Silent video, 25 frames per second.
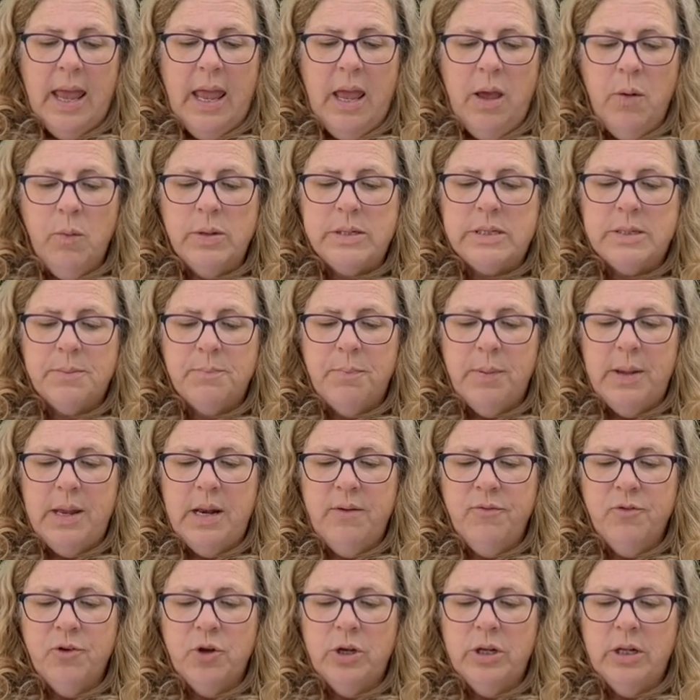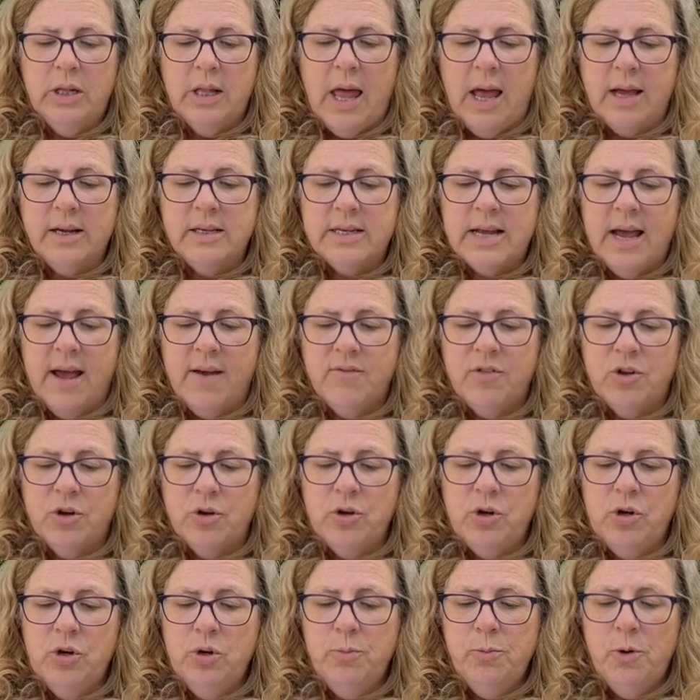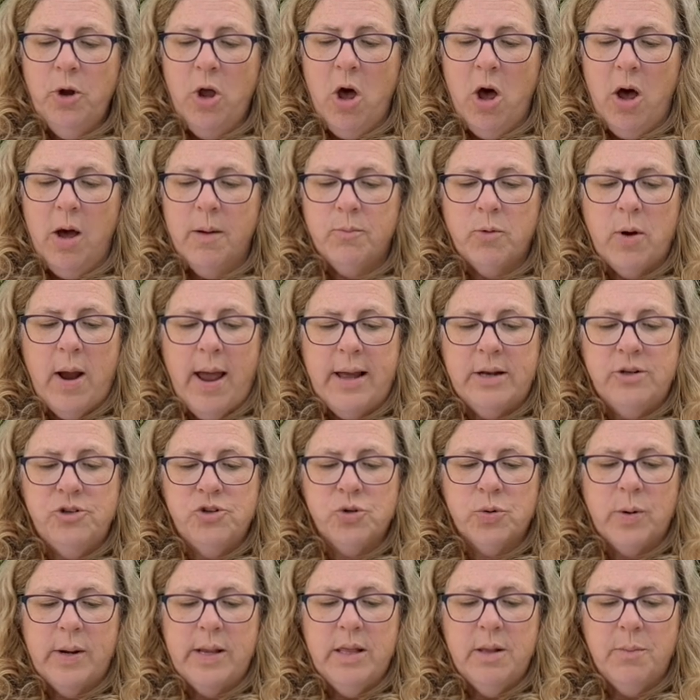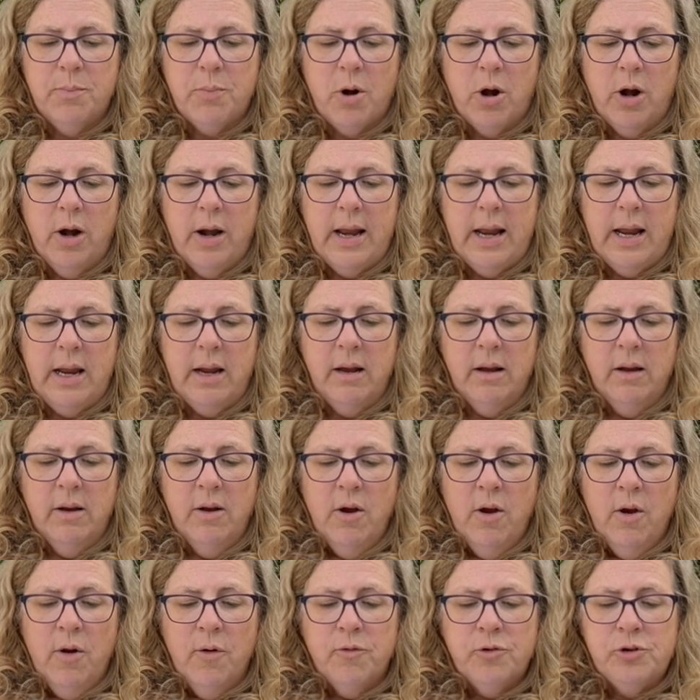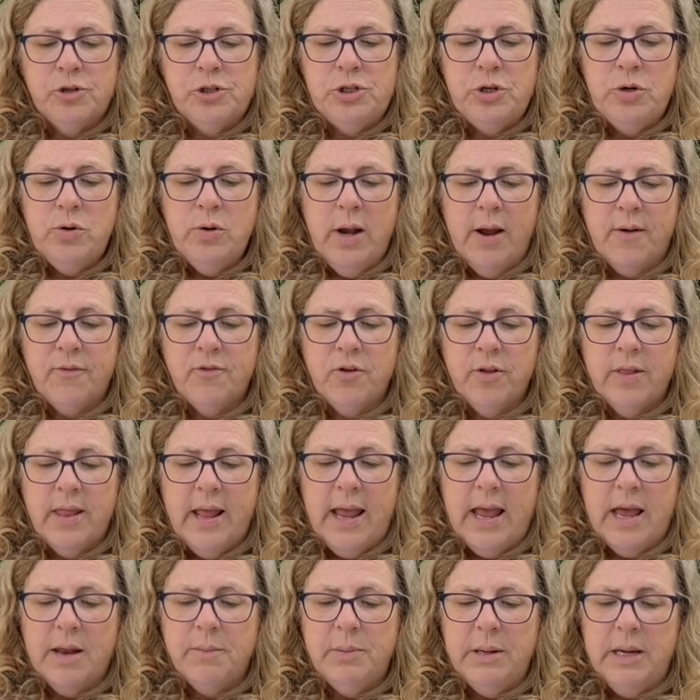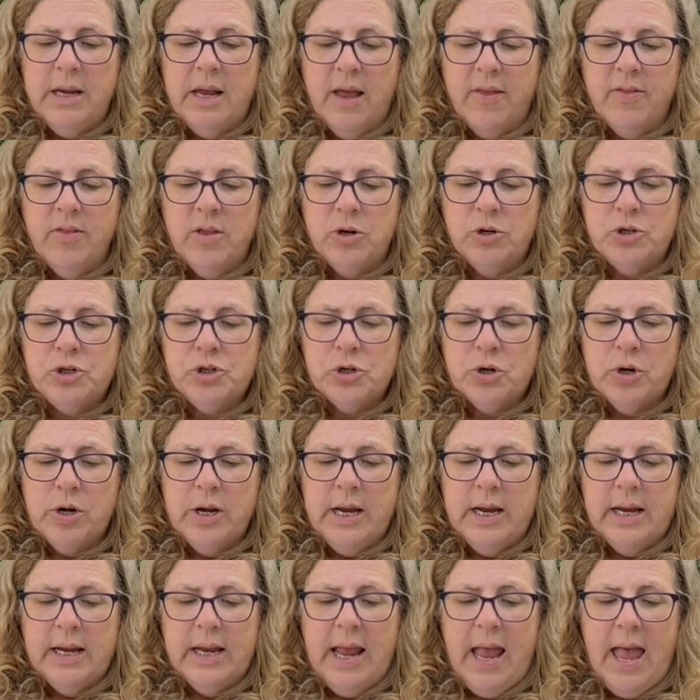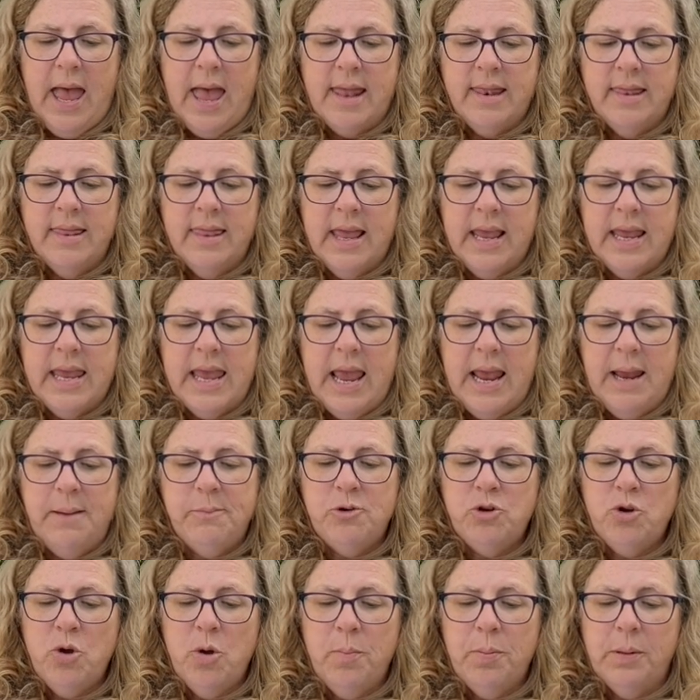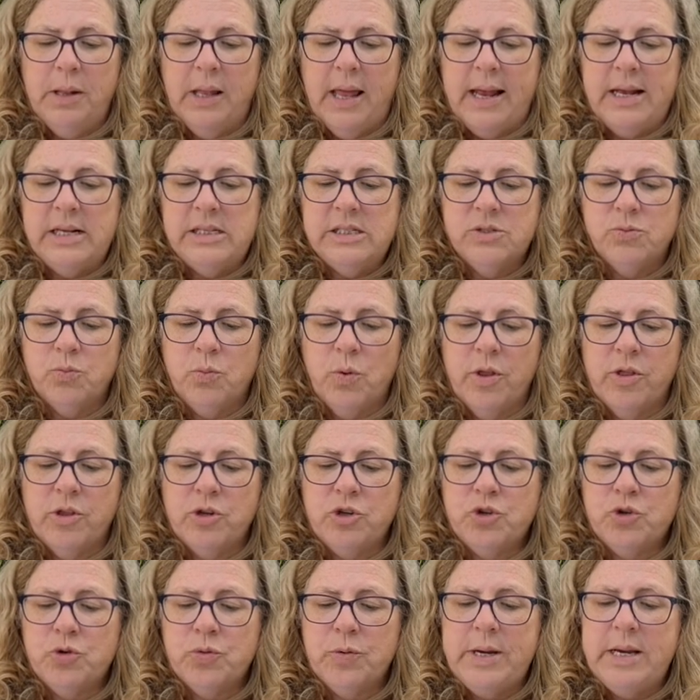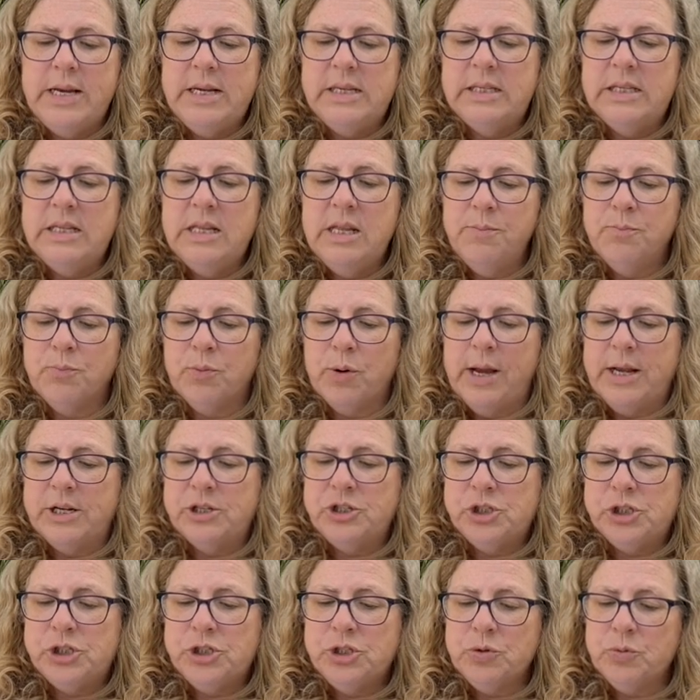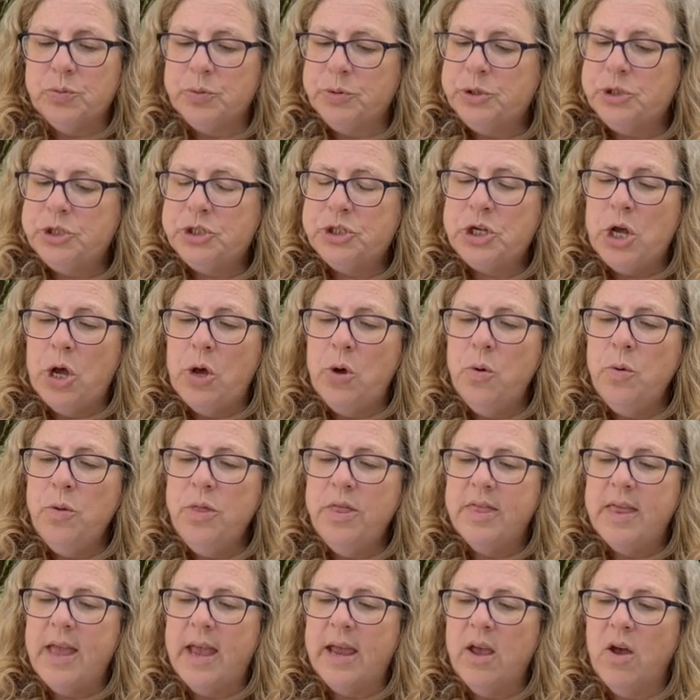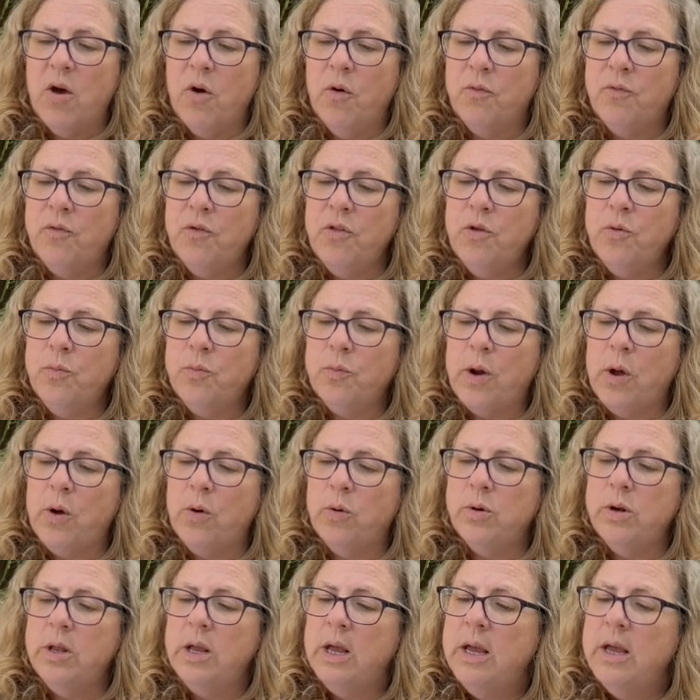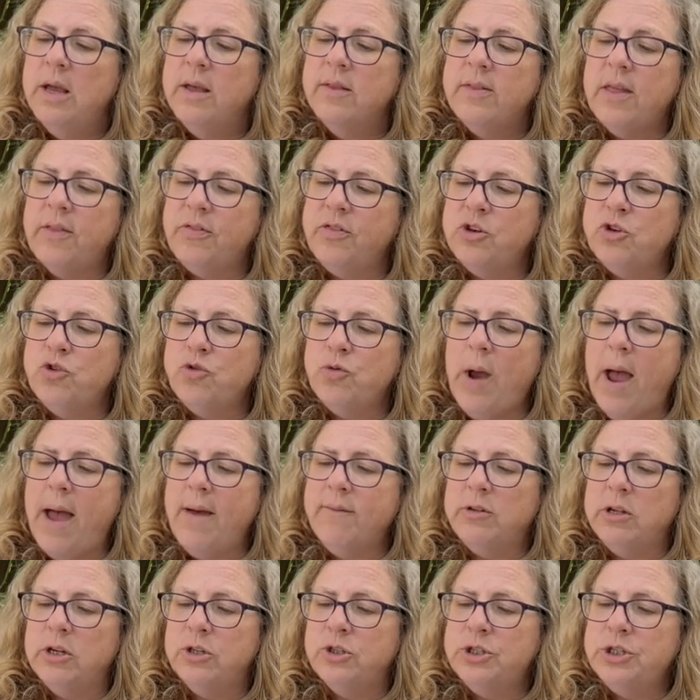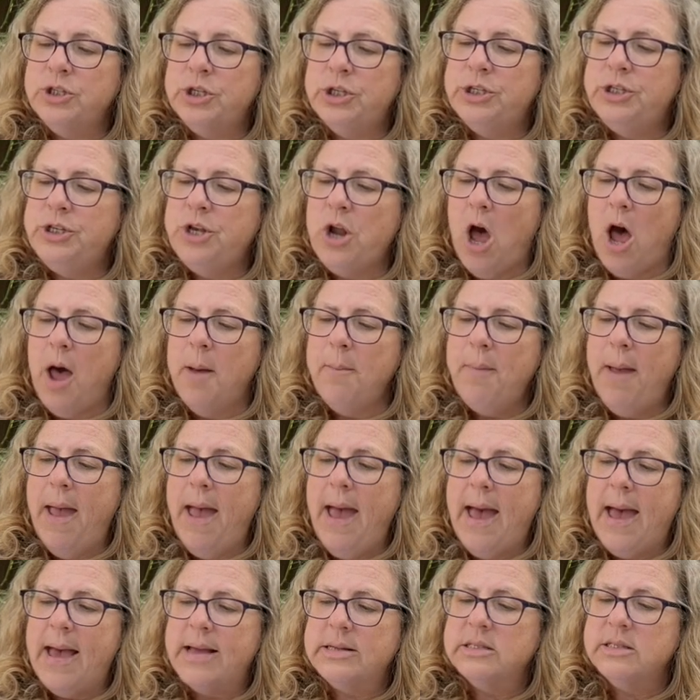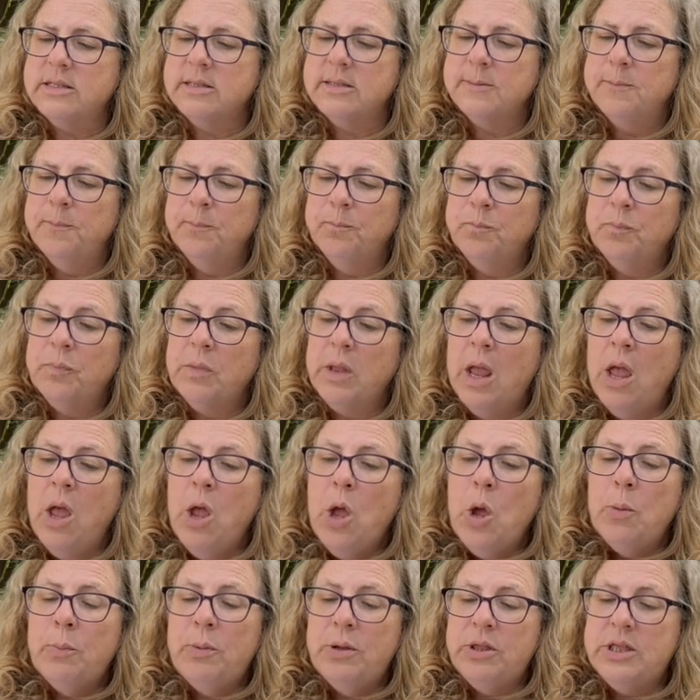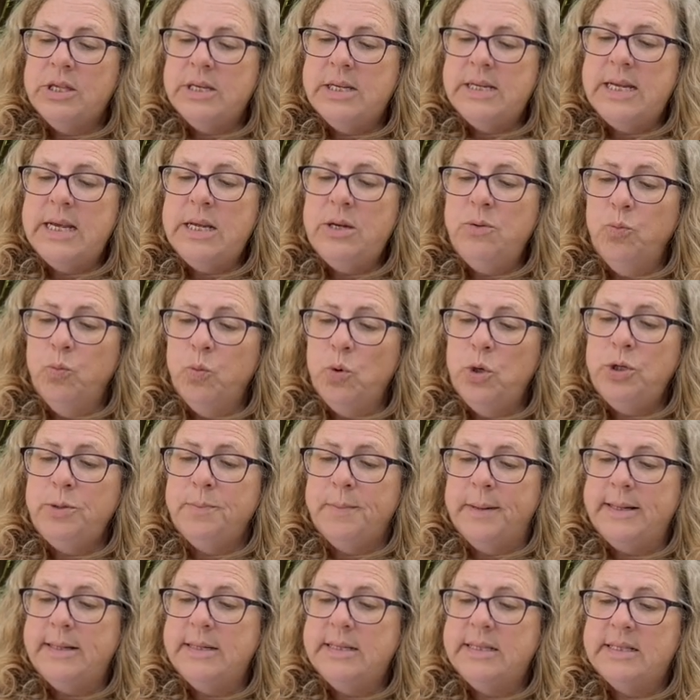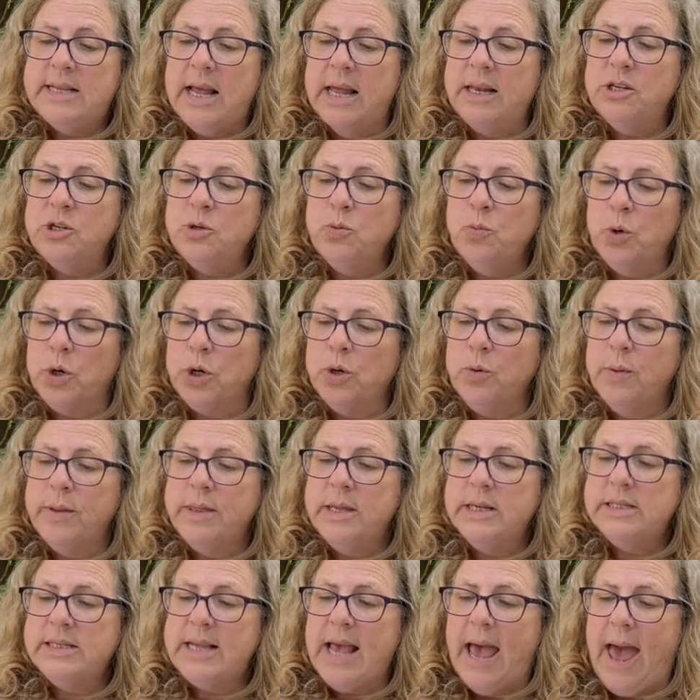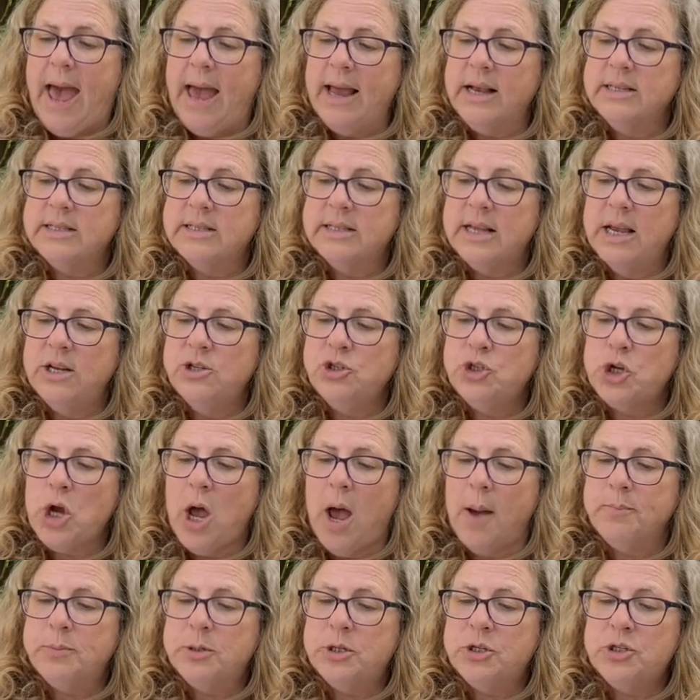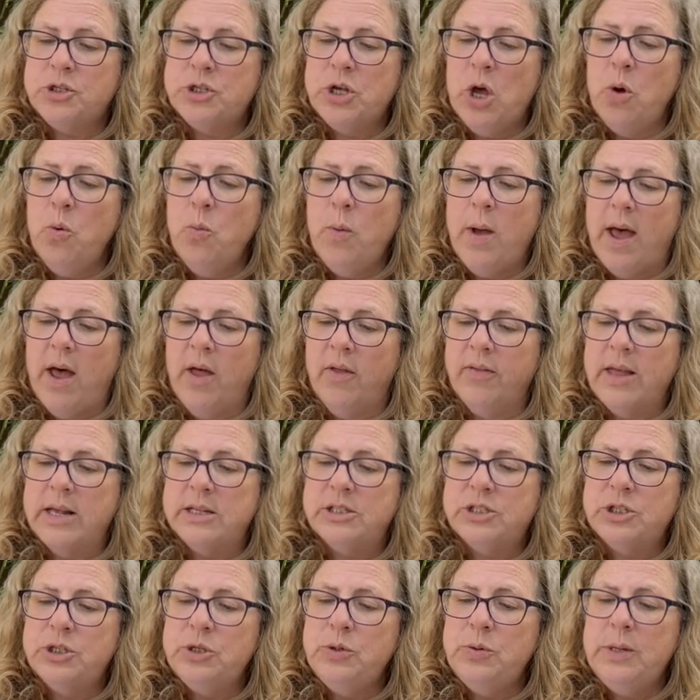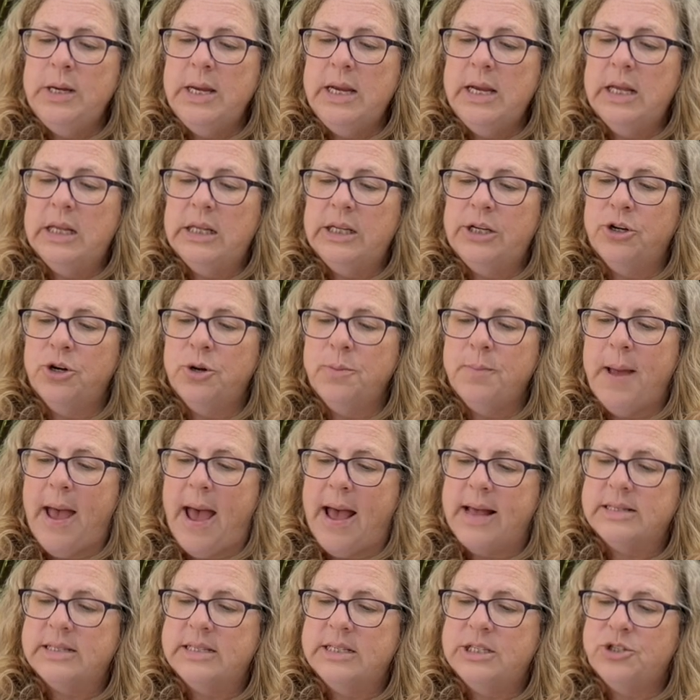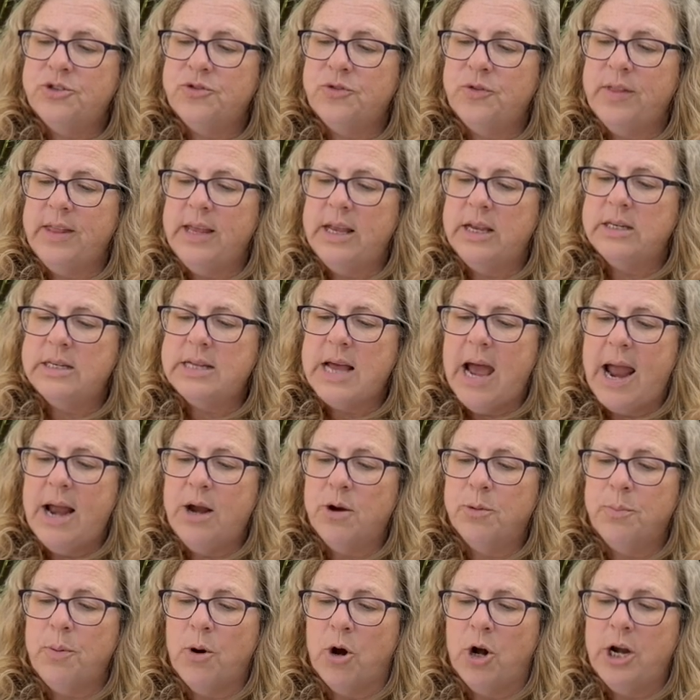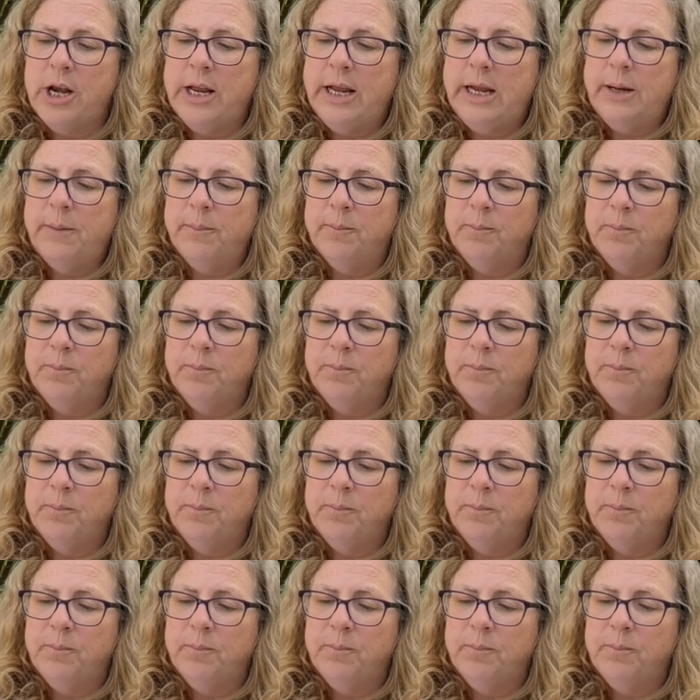It was a bit of good luck to have their new comrade join the party, for soon after they had begun their journey again, they came to a place where the trees and the branches grew so thick over the road that the travelers could not pass. But the Tin Woodman set to work with his axe and chopped so well that soon he cleared a passage for the entire party.